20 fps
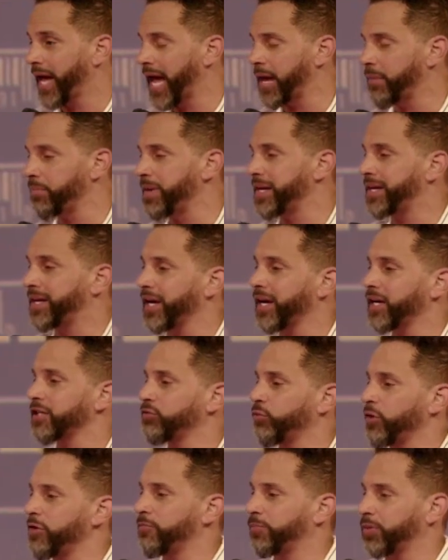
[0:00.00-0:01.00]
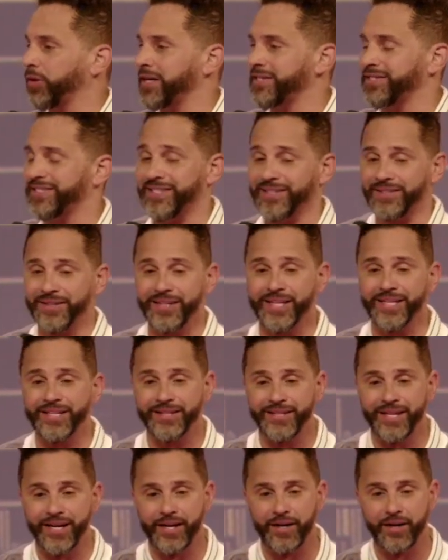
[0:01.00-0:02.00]
And because we've placed the
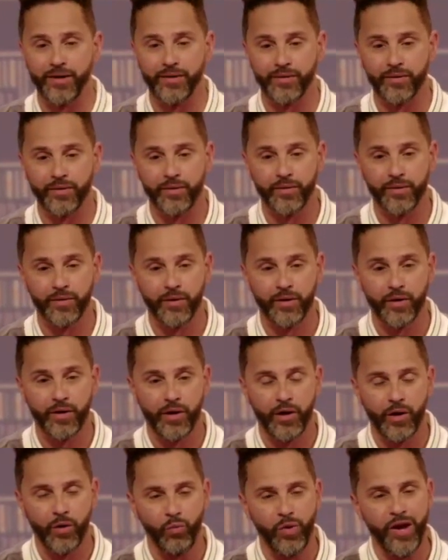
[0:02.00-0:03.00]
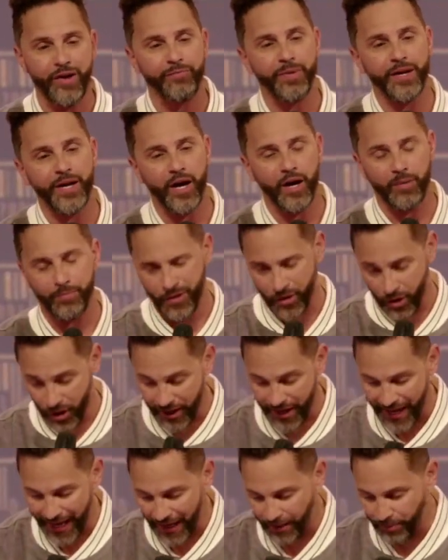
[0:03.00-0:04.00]
lid there, we have been
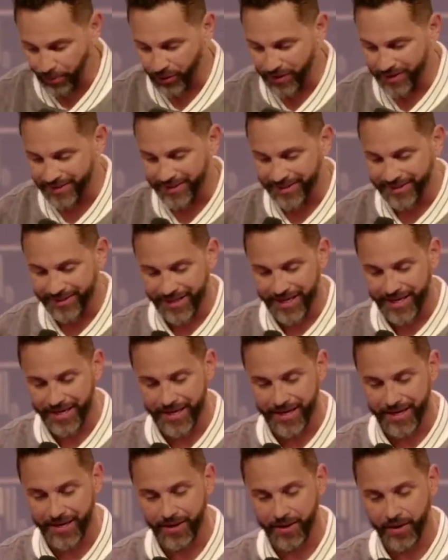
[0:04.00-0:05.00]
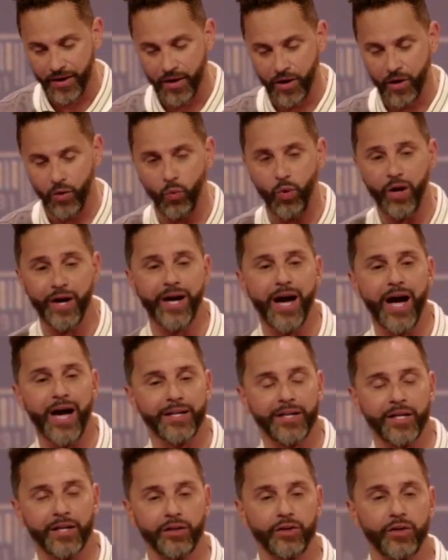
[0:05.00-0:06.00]
unable to see what
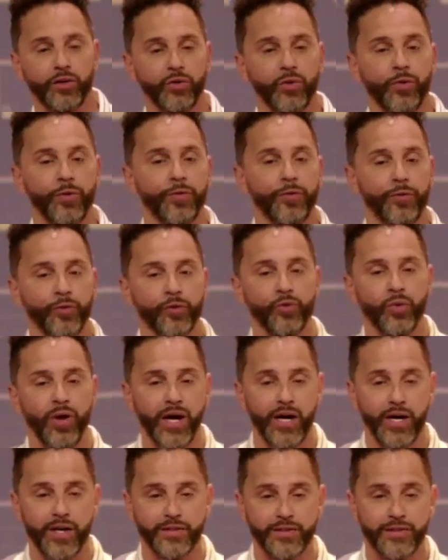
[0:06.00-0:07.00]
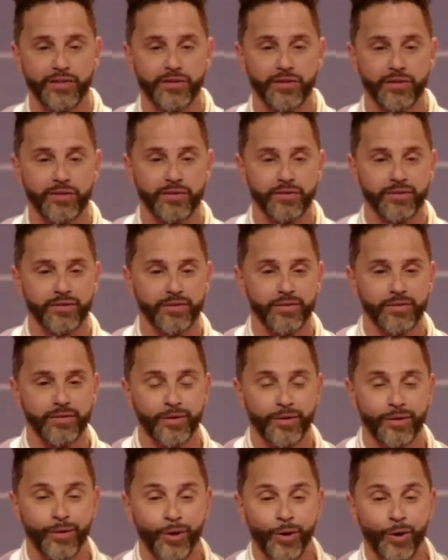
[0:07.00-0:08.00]
God can do through us.
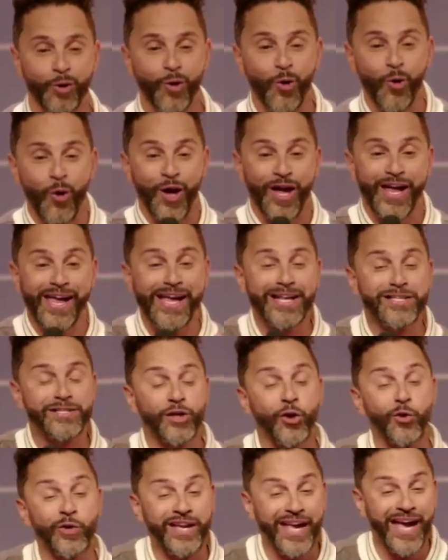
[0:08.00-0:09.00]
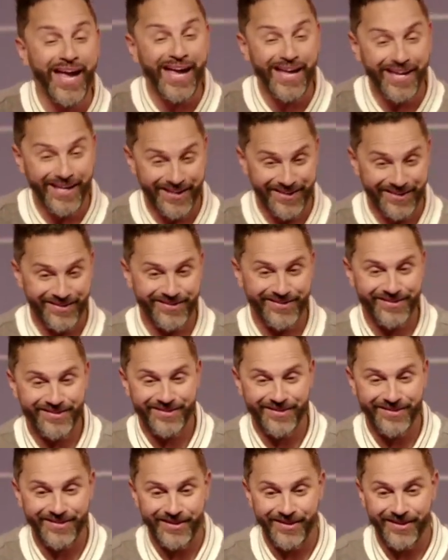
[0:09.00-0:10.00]
It's okay
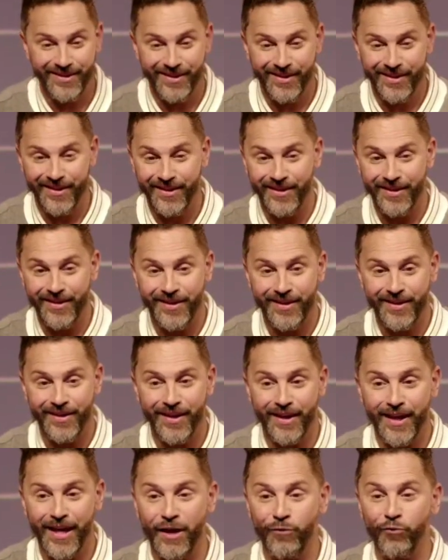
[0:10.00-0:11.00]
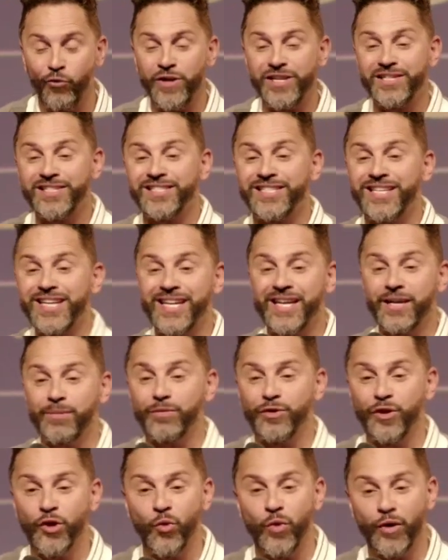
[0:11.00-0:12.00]
if we see
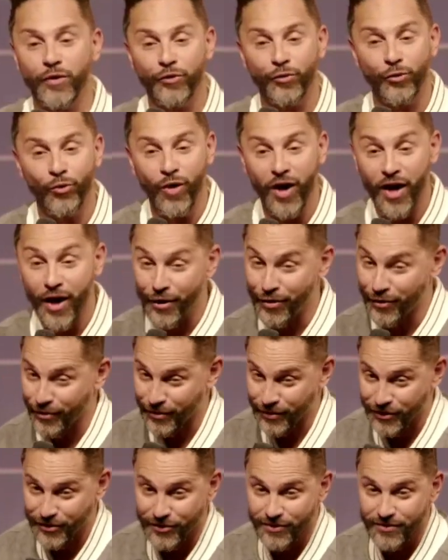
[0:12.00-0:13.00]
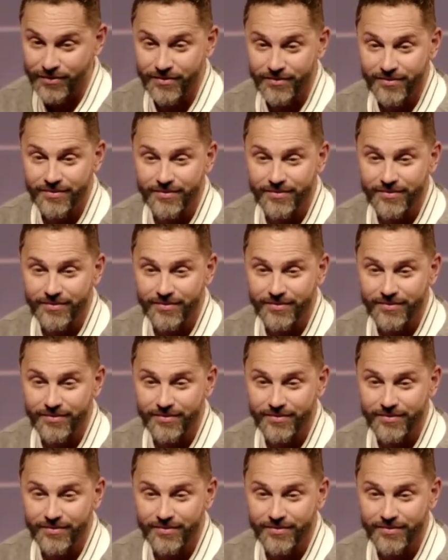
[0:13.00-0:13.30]
him do it through others.